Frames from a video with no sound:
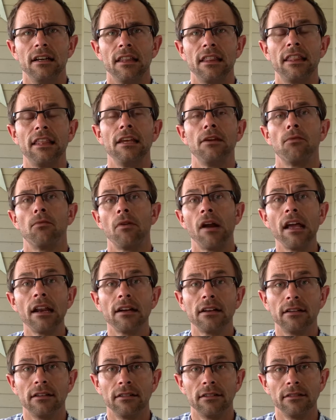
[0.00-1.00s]

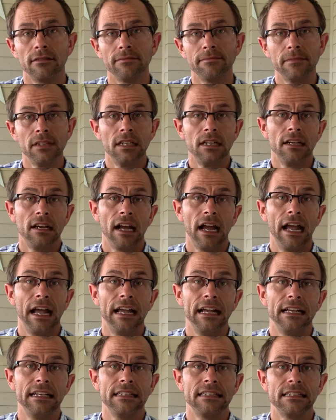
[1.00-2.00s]
theoretical
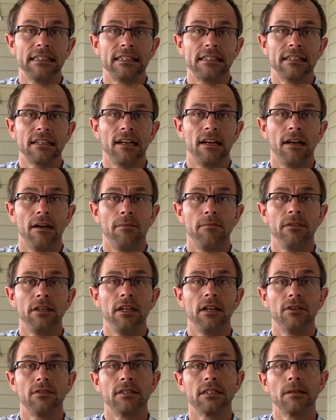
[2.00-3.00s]
as um, you
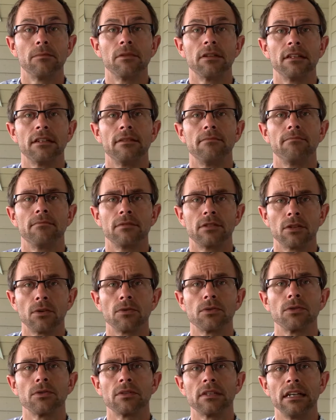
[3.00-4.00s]
know some of the
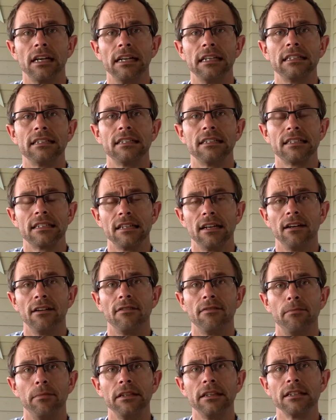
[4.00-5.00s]
social sciences stuff,
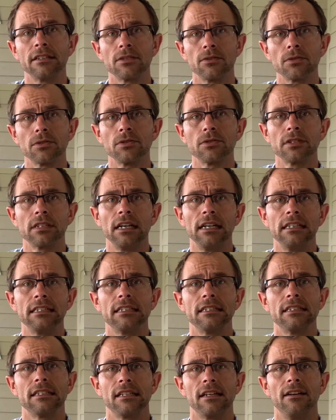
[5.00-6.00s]
but the social
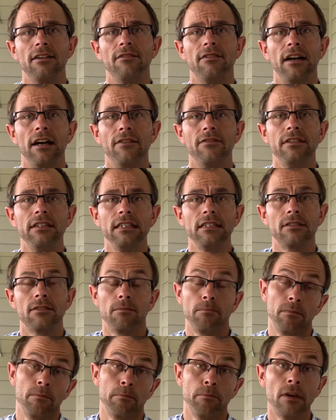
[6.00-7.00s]
sciences stuff have these
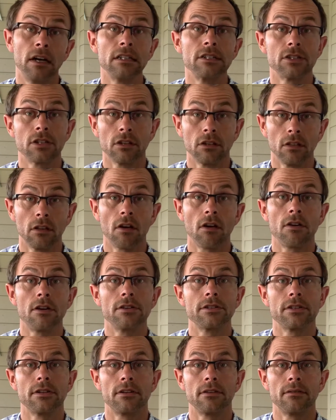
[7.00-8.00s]
much
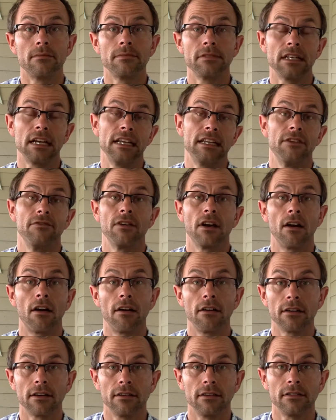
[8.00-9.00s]
larger scientific
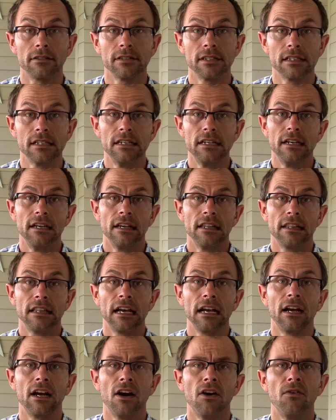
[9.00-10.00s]
articles
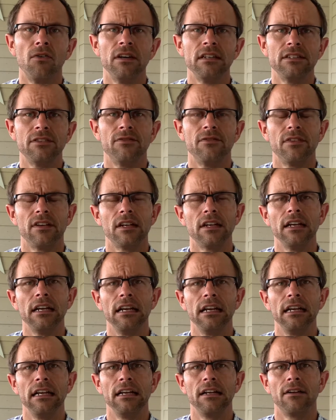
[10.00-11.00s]
that go into
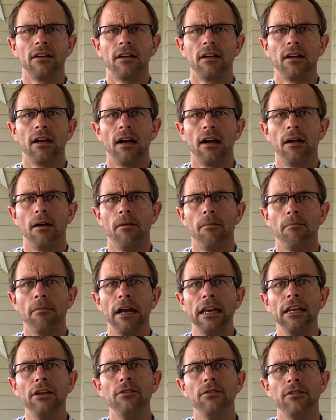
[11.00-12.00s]
very uh,
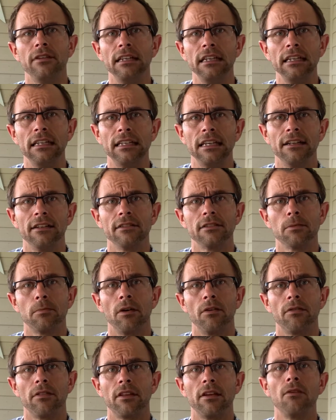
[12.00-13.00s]
minute details
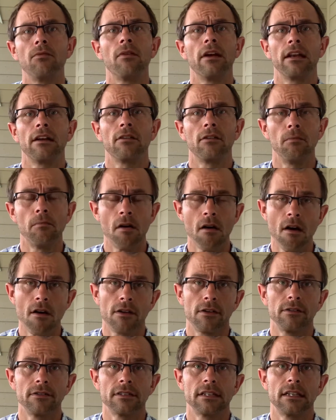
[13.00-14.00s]
about theoretical models